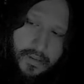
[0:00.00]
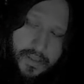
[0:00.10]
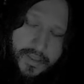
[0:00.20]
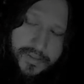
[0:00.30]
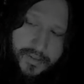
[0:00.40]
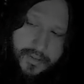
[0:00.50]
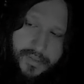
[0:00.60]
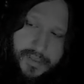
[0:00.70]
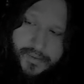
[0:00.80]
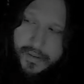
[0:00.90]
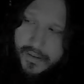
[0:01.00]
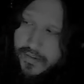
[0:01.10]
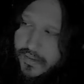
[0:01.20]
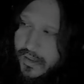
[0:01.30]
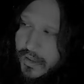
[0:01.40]
it is you
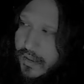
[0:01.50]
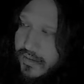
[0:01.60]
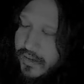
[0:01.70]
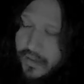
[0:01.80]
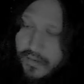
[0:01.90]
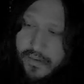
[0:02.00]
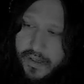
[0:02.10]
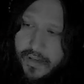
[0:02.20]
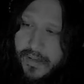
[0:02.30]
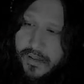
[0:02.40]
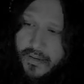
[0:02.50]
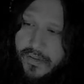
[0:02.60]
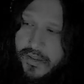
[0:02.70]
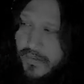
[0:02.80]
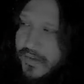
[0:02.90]
experience. So the cool thing about
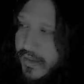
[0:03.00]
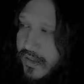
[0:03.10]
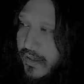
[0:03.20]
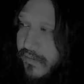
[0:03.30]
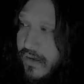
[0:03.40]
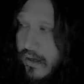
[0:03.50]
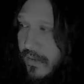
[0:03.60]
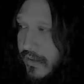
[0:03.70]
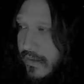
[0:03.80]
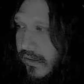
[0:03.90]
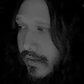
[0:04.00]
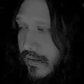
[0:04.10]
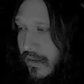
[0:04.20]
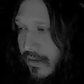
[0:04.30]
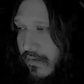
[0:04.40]
YouTube is you can leave comments.
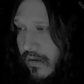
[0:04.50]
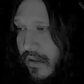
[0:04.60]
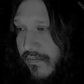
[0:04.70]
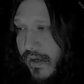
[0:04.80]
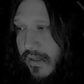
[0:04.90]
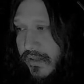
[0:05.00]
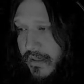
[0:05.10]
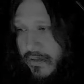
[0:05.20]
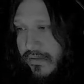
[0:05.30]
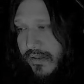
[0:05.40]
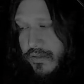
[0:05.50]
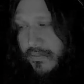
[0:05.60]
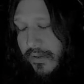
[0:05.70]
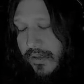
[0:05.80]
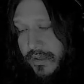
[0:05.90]
So on the VODs on YouTube,
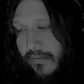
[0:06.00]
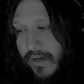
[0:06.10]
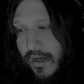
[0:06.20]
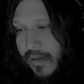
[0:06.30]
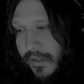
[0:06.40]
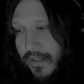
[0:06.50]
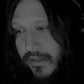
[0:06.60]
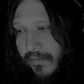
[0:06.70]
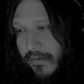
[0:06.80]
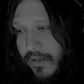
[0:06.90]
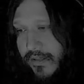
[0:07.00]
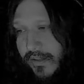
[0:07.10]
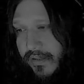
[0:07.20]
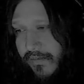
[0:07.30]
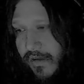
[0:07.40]
you can leave a comment if you watch
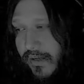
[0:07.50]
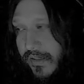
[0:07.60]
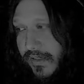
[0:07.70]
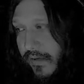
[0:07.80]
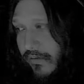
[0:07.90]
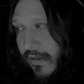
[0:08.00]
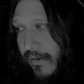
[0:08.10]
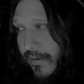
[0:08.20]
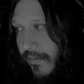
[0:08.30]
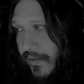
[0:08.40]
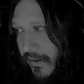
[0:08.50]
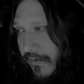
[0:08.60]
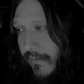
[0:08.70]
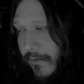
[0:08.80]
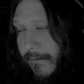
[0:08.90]
this as a VOD, because I know a lot of people
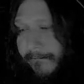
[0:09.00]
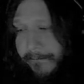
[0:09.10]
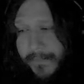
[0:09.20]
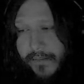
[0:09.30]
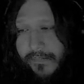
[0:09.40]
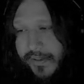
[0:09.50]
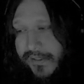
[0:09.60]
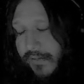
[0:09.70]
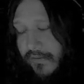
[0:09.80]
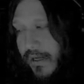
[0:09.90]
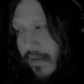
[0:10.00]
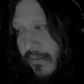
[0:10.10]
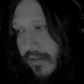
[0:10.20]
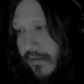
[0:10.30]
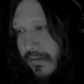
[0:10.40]
do. Please leave a
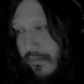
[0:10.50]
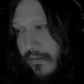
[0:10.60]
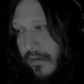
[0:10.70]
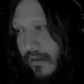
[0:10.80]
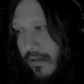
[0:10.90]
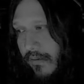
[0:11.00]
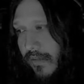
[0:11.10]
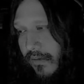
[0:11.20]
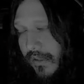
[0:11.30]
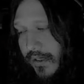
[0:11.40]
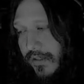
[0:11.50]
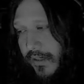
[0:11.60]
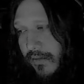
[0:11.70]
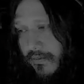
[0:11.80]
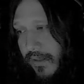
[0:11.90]
comment. I would like to
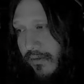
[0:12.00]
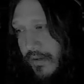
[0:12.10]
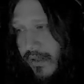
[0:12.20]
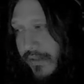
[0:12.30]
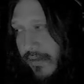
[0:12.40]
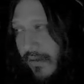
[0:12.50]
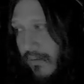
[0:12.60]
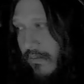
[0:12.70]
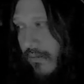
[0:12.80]
hear what your thoughts are